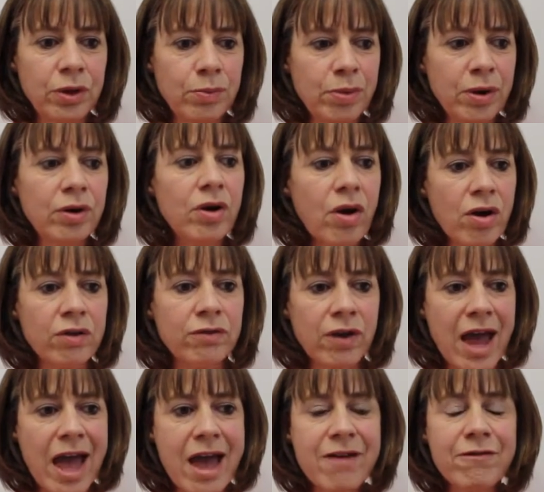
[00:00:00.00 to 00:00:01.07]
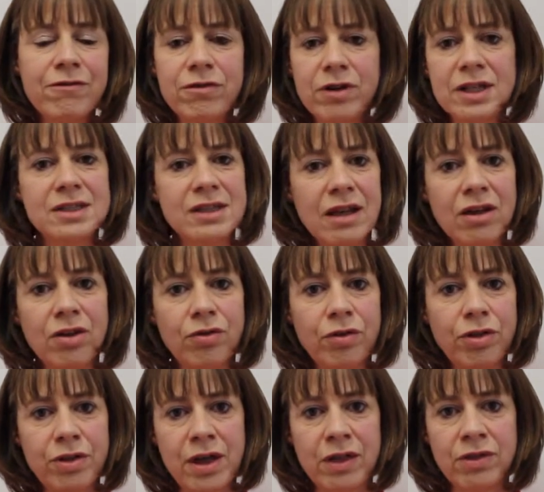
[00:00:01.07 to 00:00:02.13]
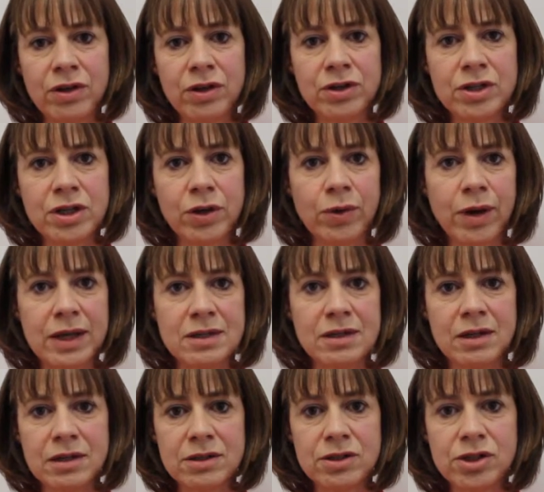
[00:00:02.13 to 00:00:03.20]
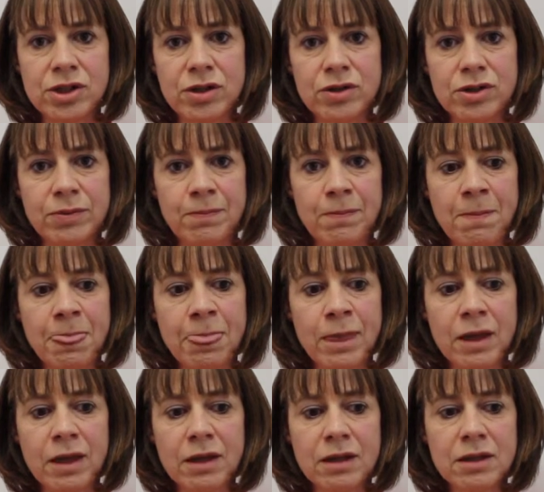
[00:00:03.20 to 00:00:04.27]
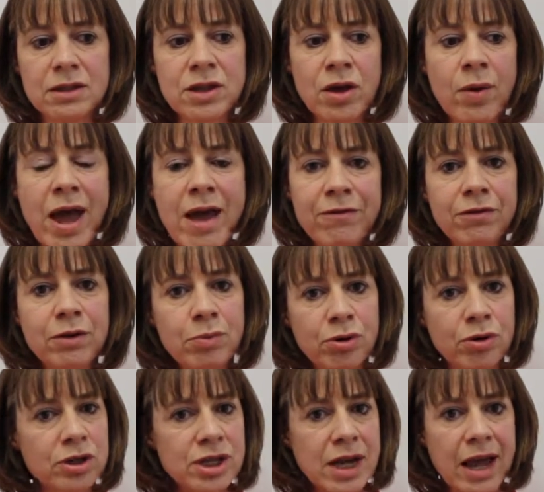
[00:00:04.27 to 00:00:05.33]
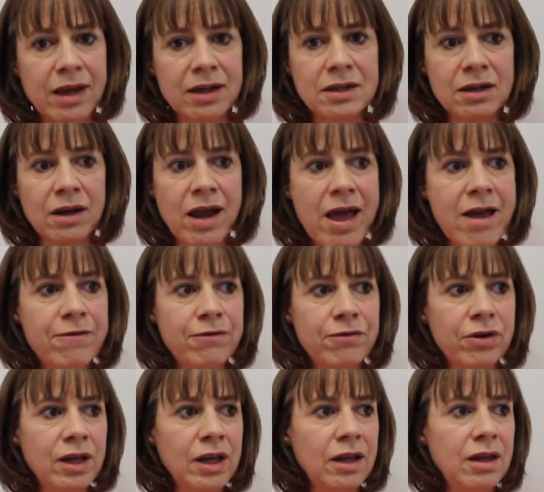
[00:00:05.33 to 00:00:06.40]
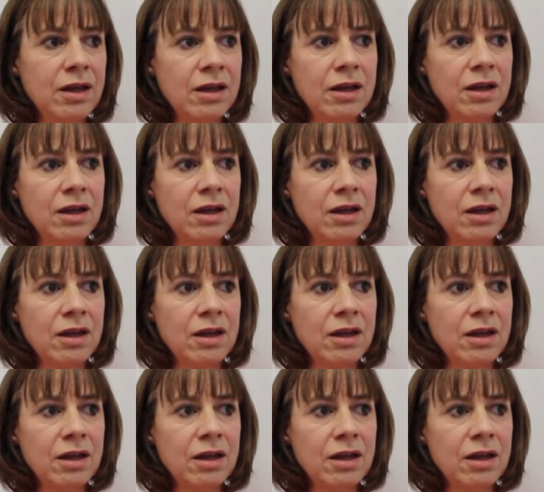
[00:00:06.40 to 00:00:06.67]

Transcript: put over every single thing that you do as an institution. So every project and every